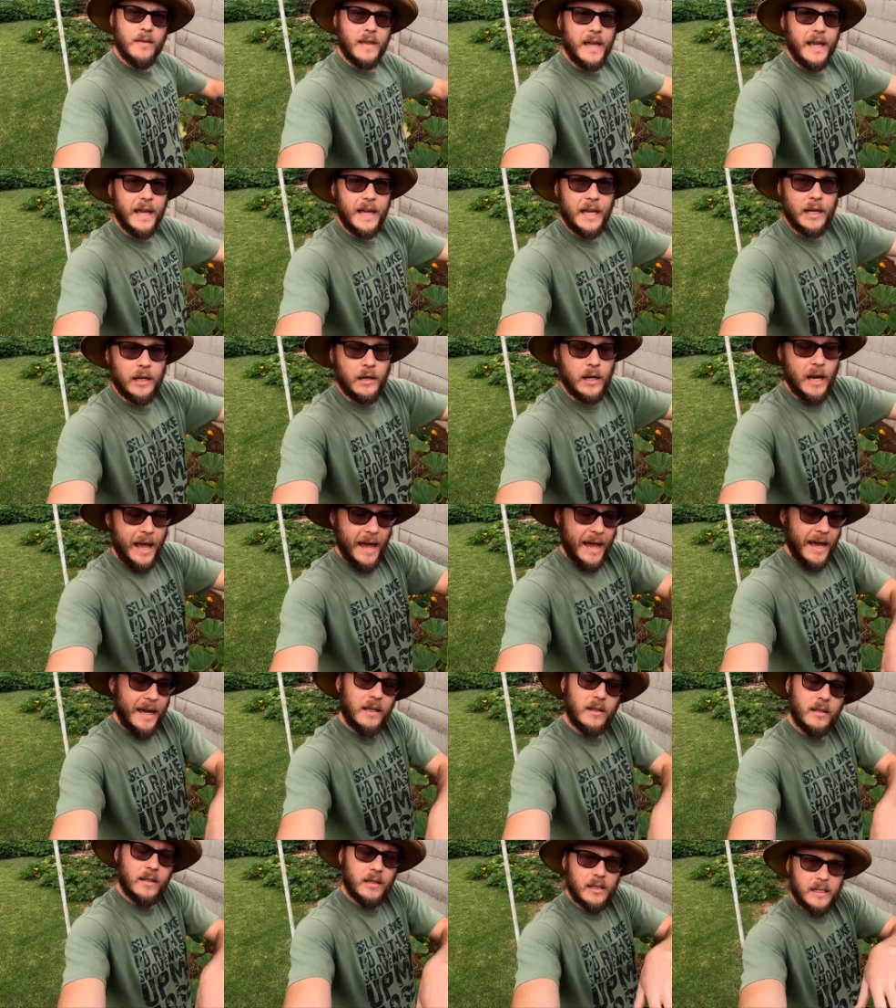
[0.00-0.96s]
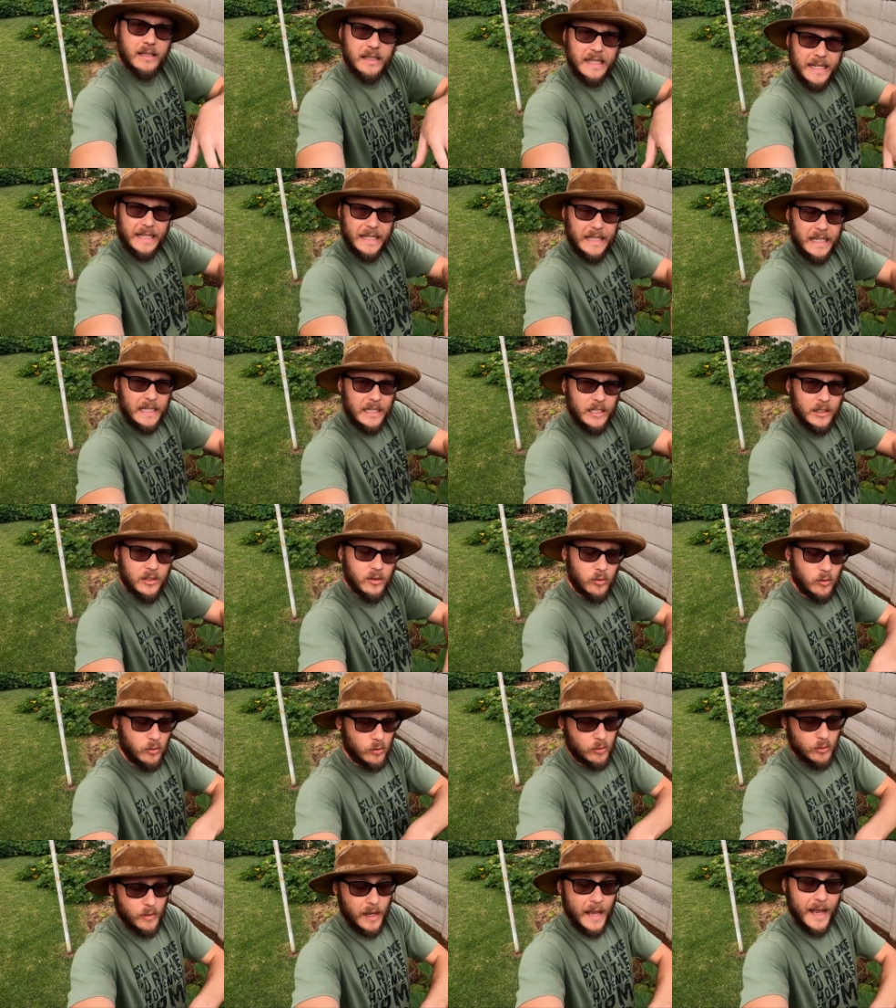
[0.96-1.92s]
Then as the seedlings
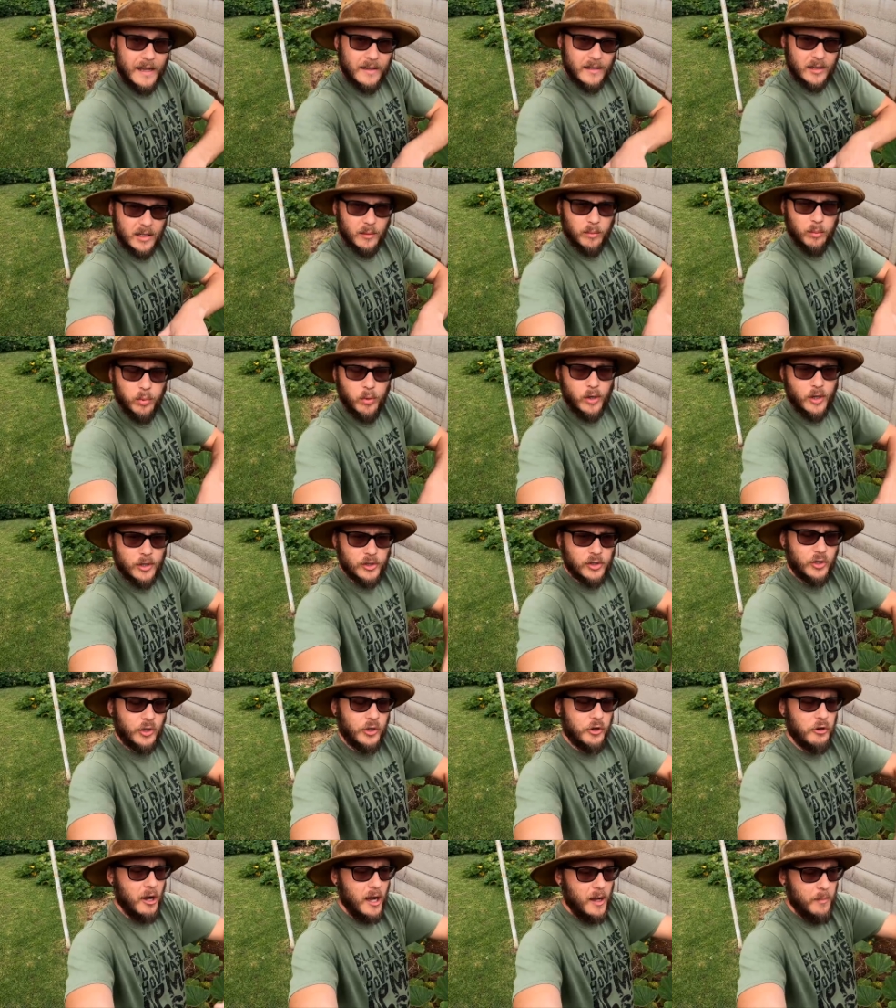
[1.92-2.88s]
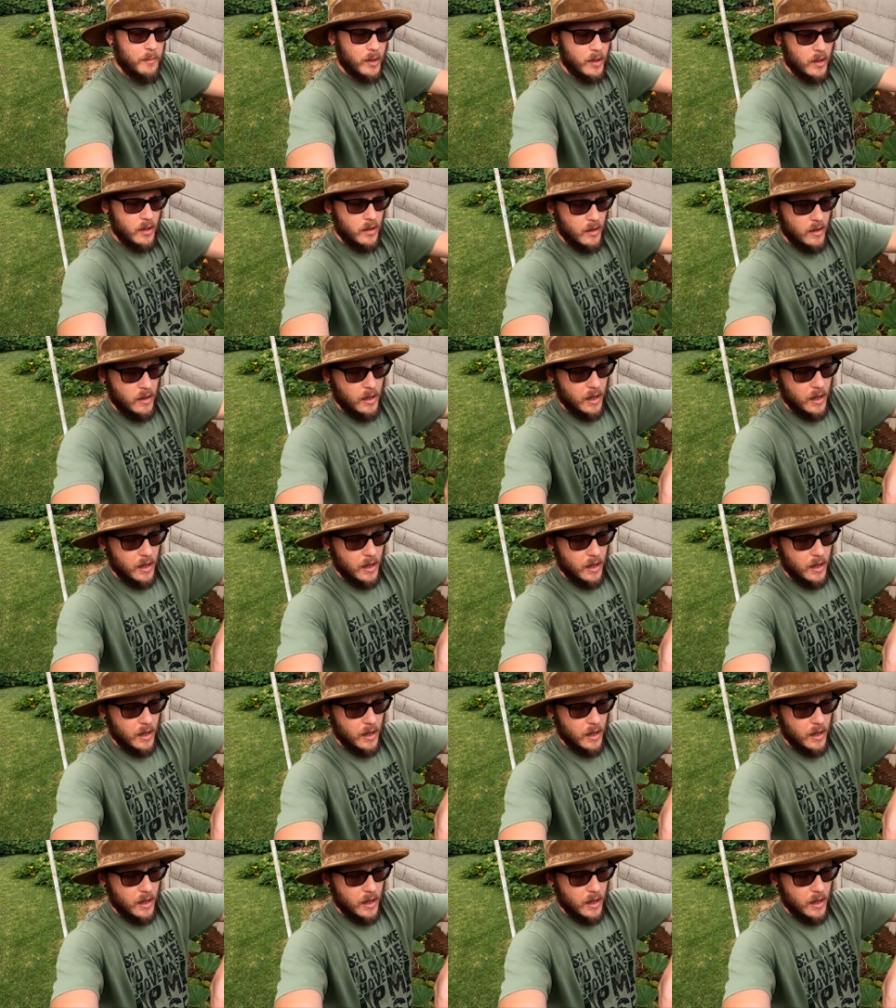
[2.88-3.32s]
or as the plants grew up,